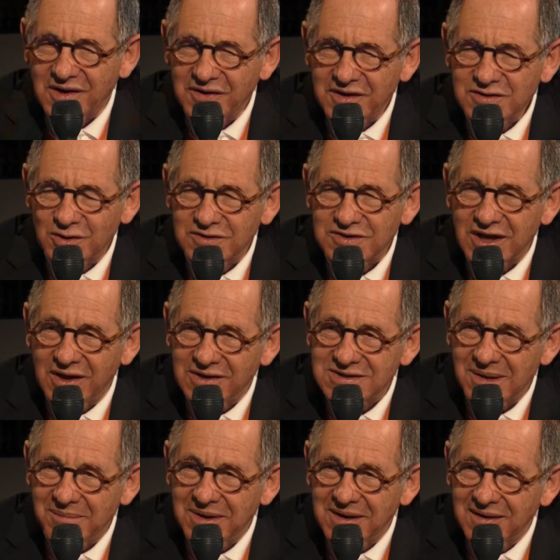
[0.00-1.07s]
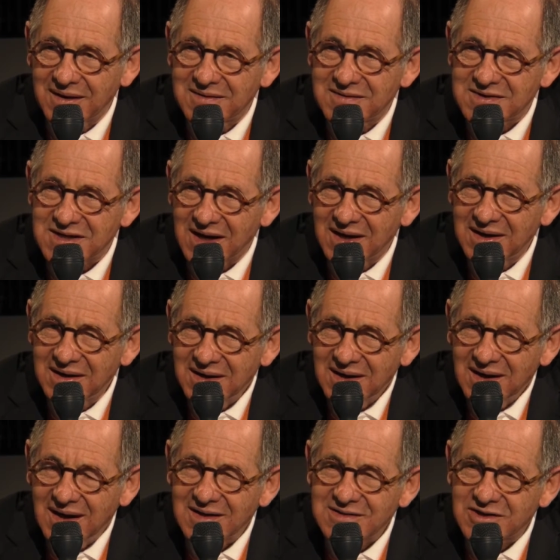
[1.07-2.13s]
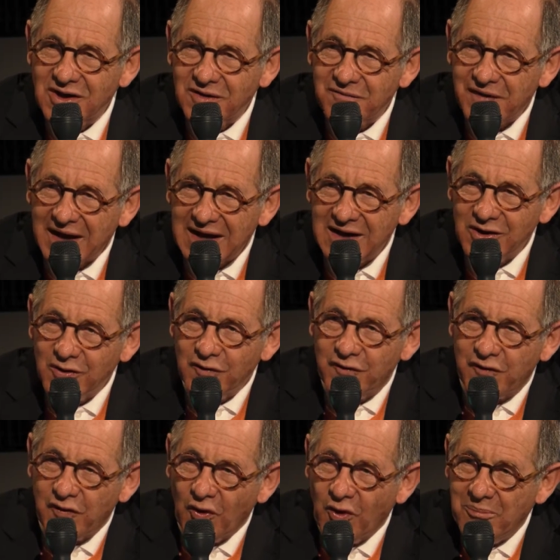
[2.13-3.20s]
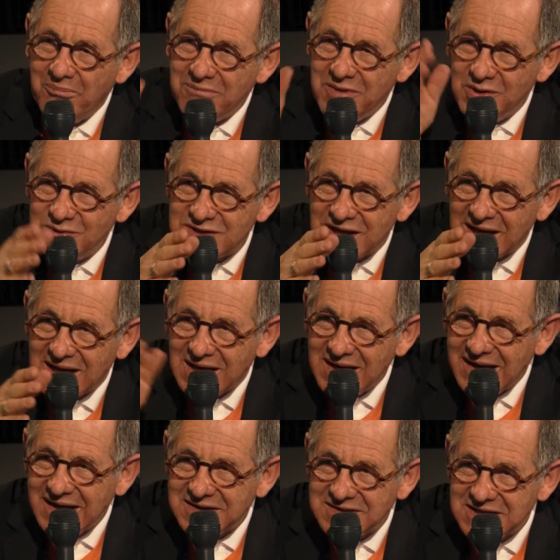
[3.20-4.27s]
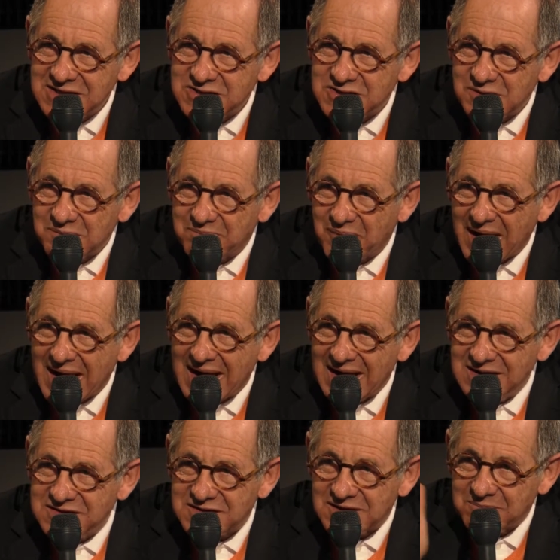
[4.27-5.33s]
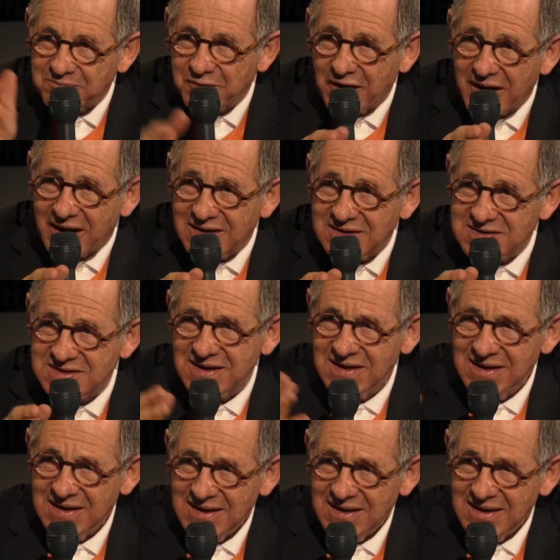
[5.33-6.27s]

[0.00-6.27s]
So this also is something that has got value for music linked into brands and products.